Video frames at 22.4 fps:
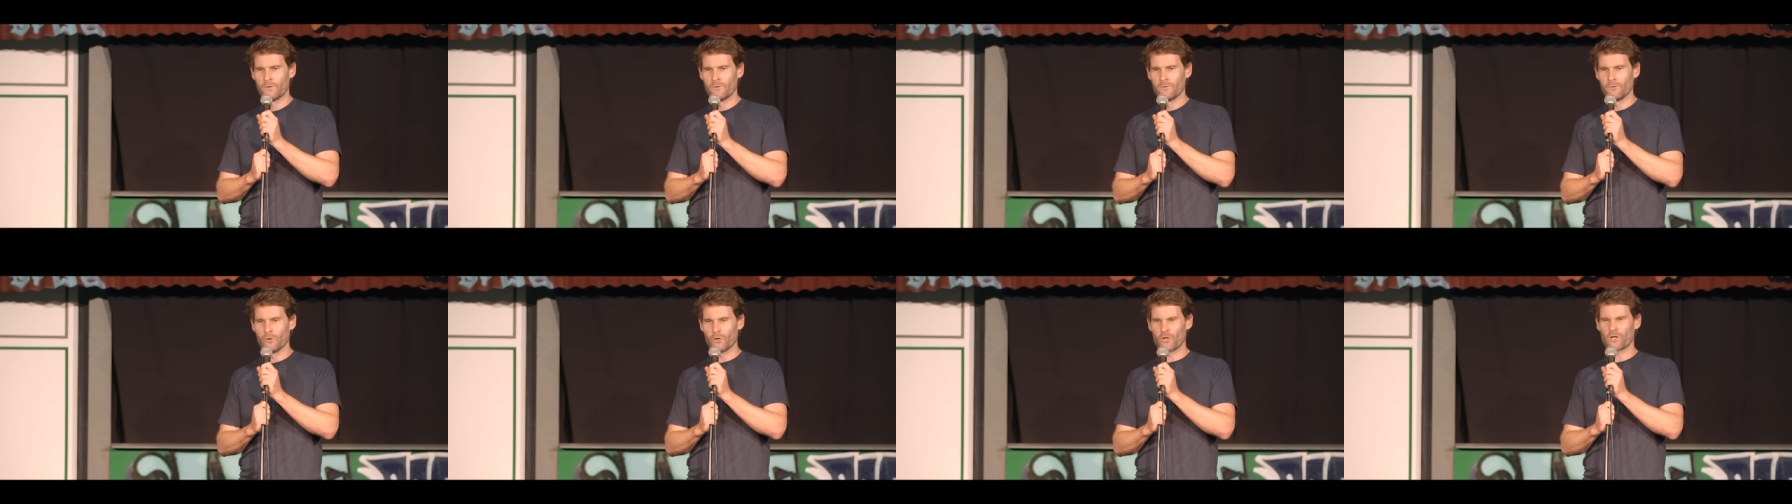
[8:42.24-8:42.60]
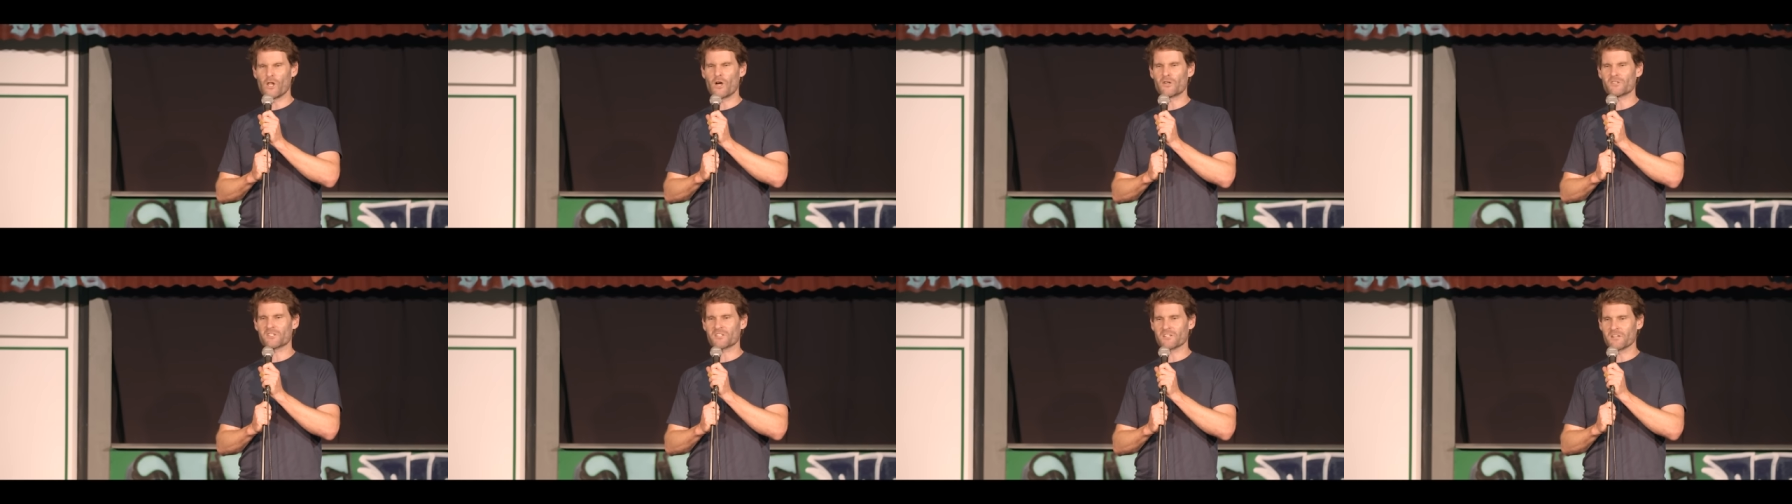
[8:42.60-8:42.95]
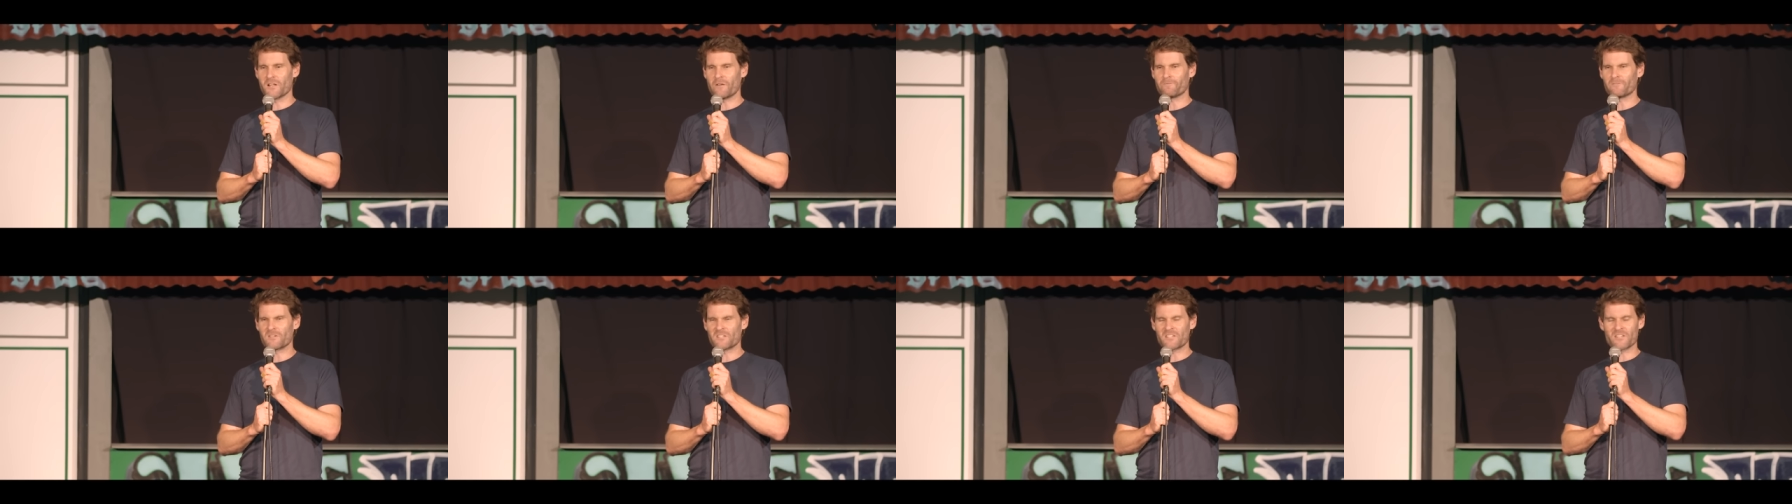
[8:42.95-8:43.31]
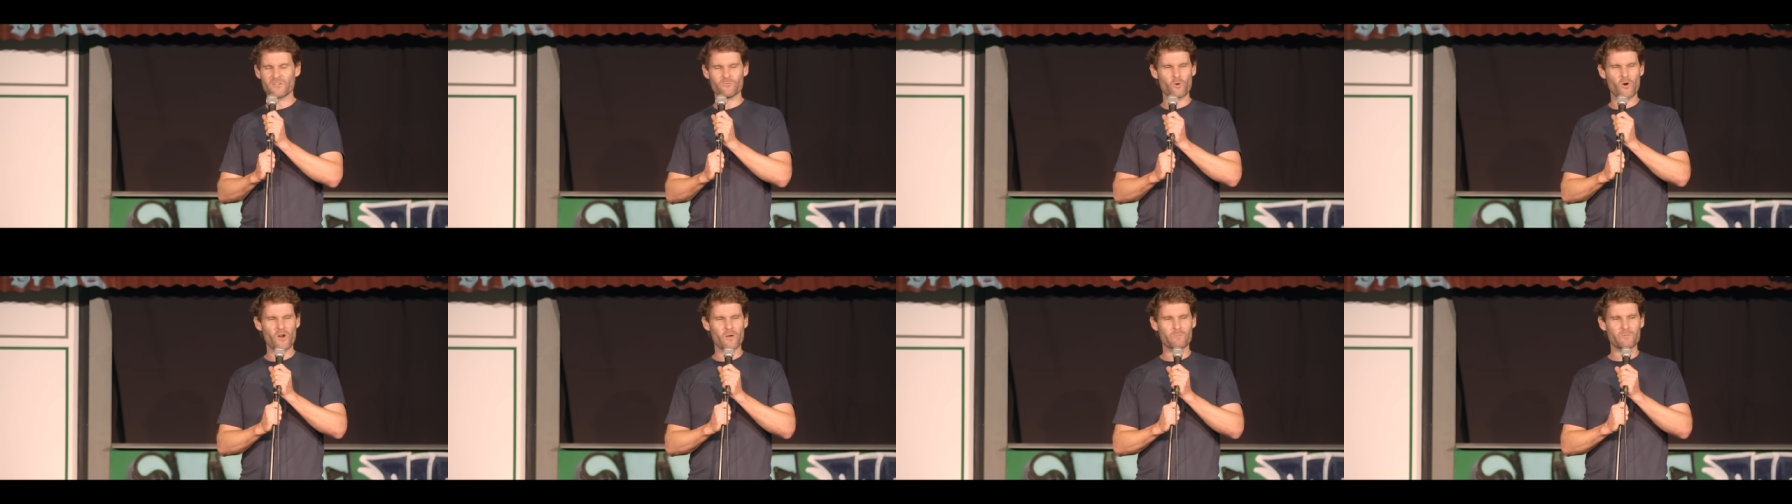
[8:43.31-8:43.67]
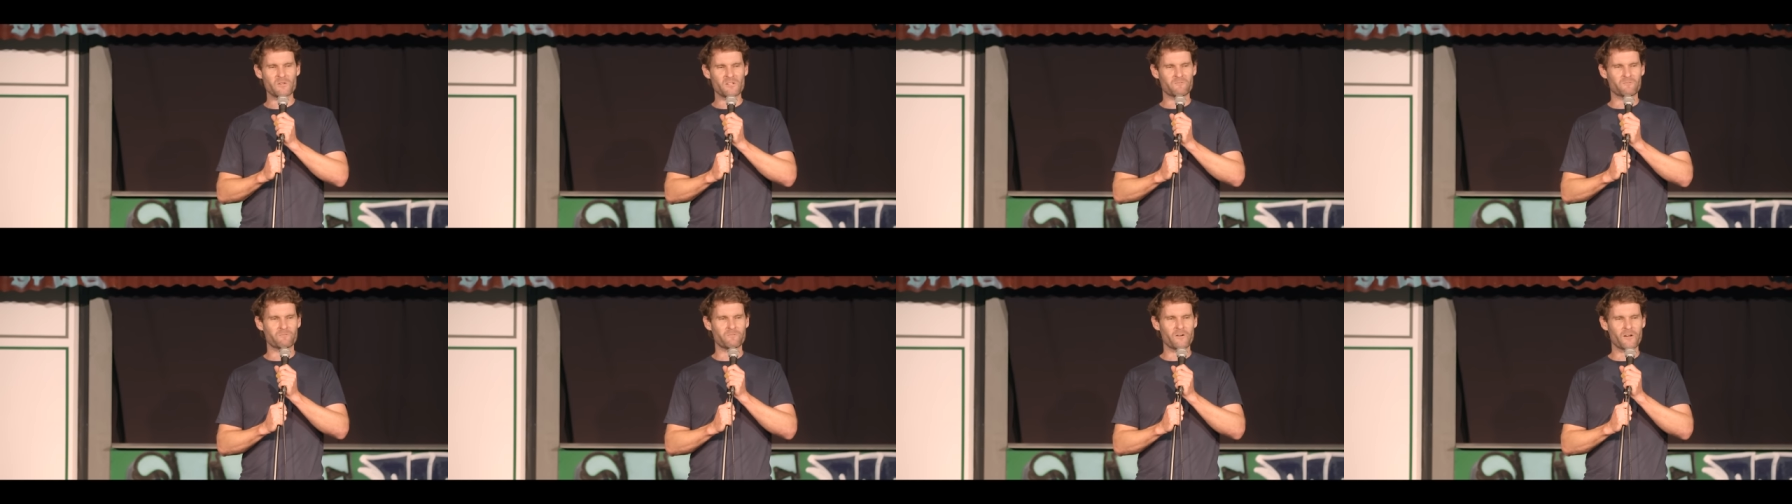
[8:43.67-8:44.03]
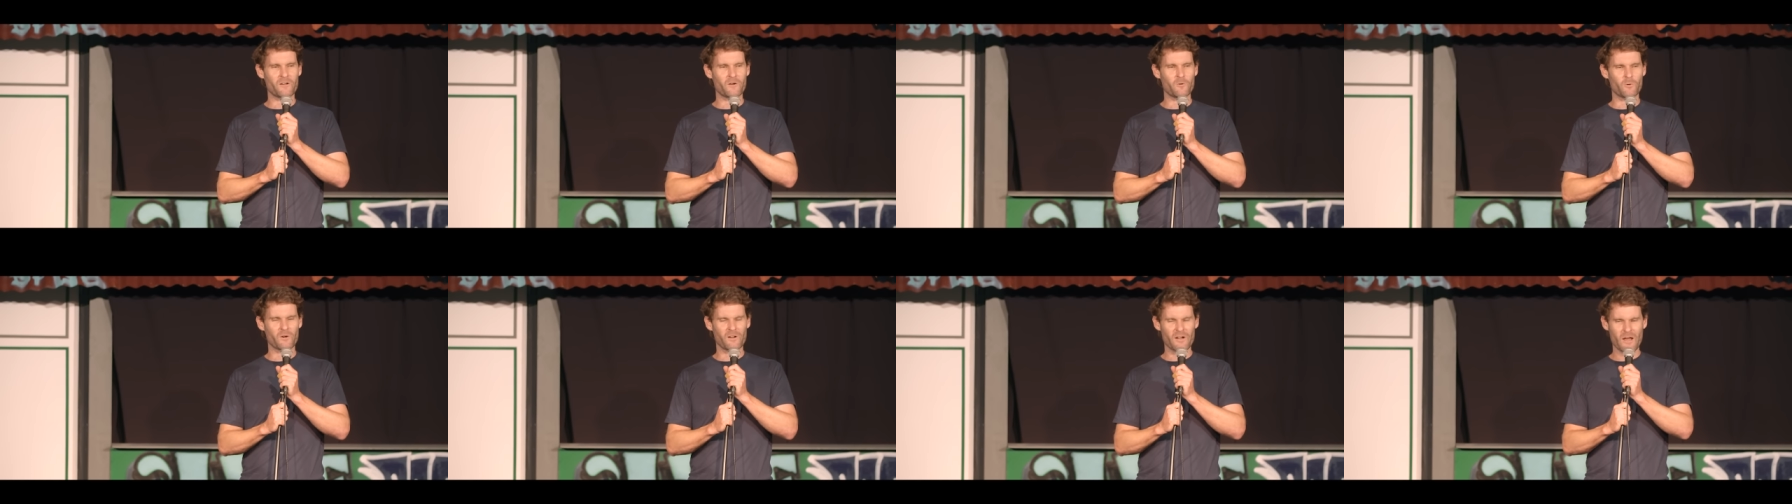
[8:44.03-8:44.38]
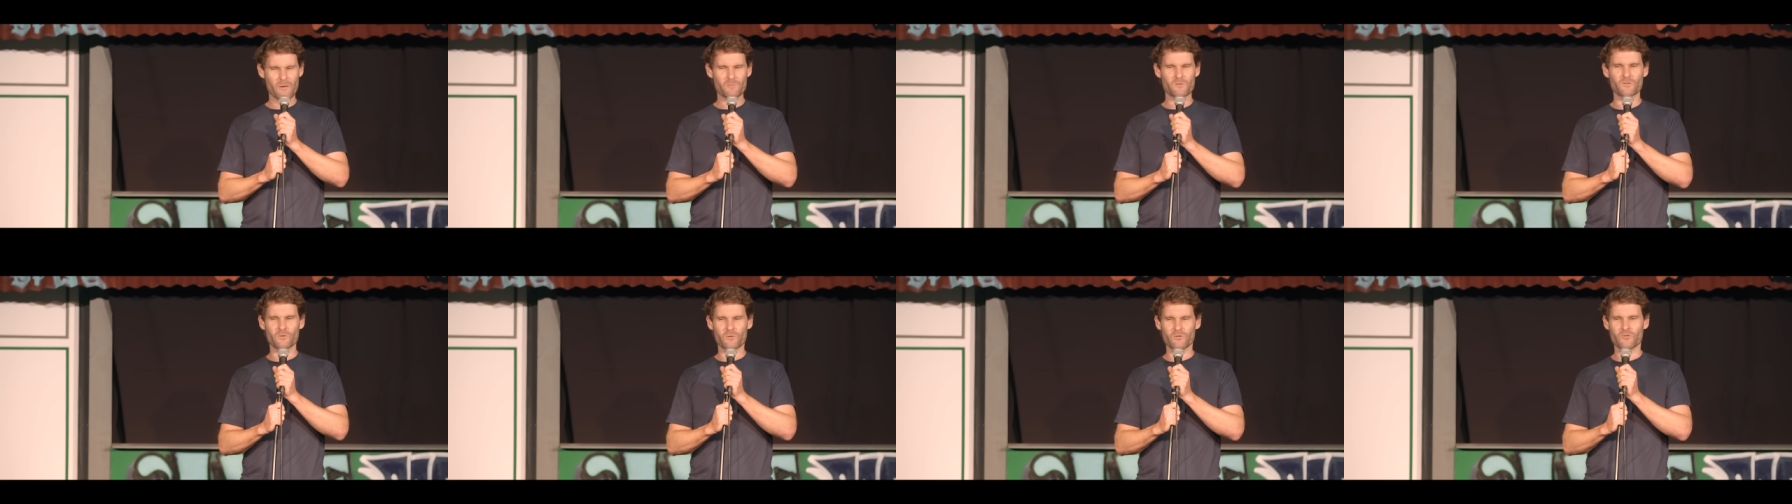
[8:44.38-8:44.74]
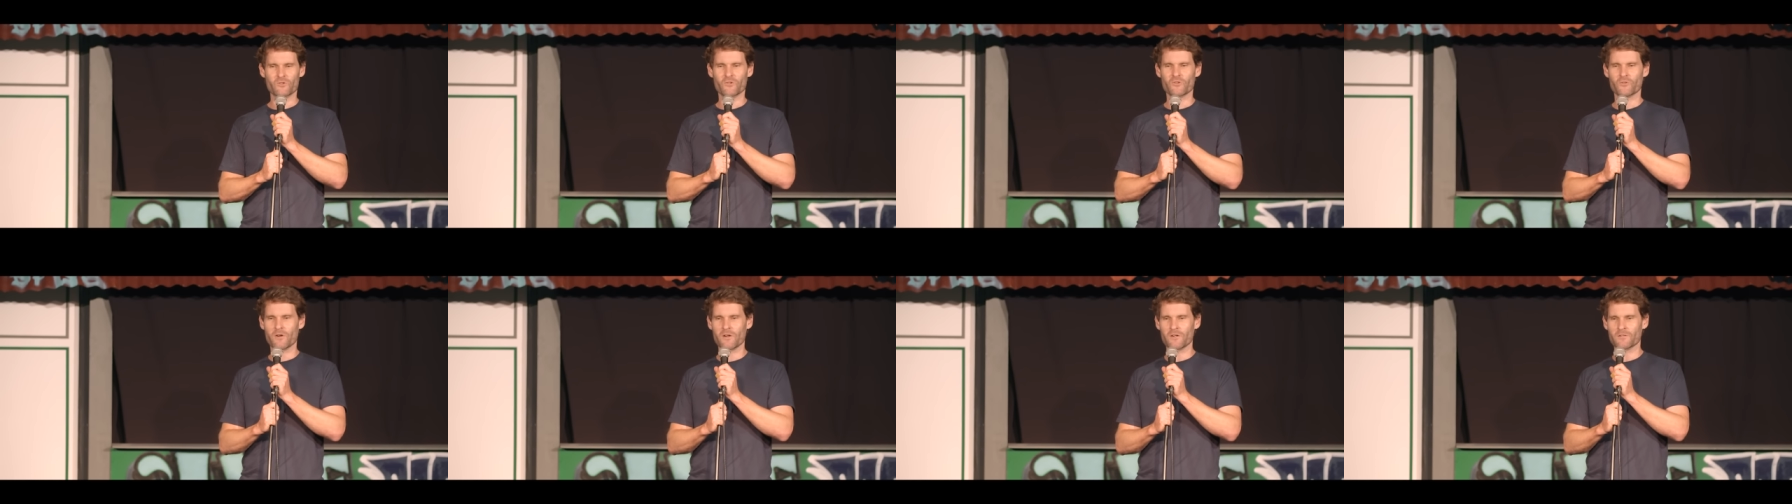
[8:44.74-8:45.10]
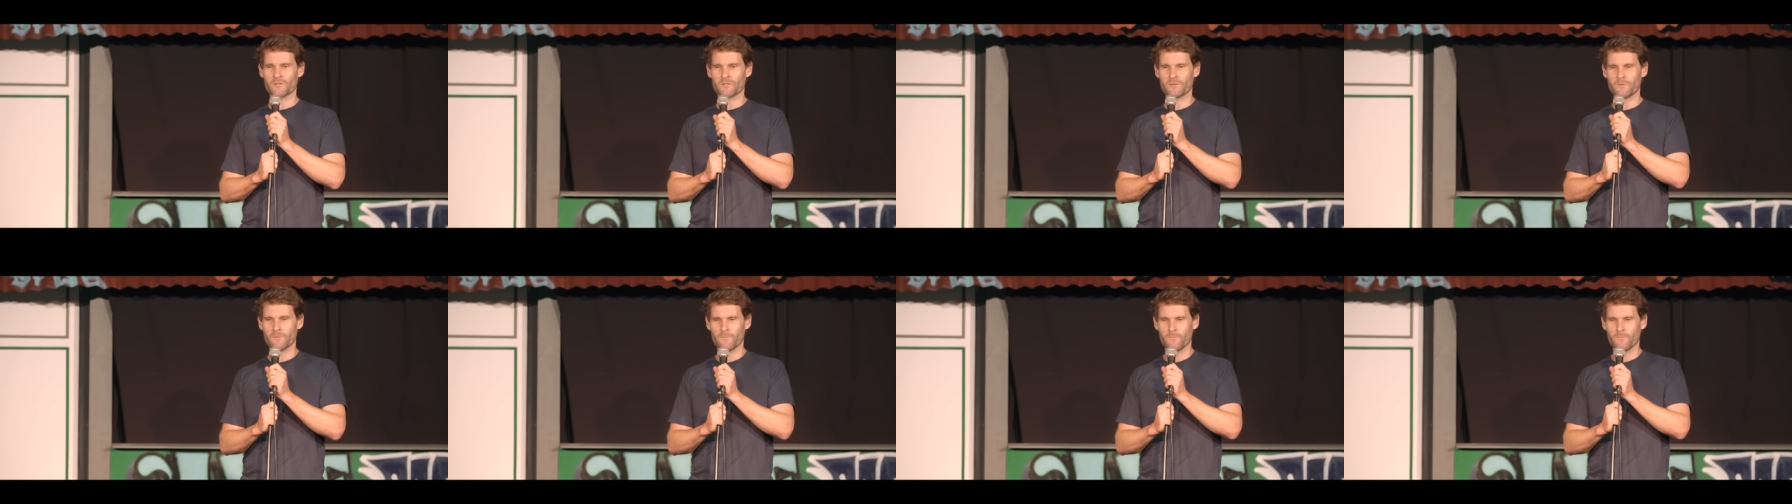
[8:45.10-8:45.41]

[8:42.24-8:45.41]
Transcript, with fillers: Look closely enough, you see right up his freckle. What an absolute treat.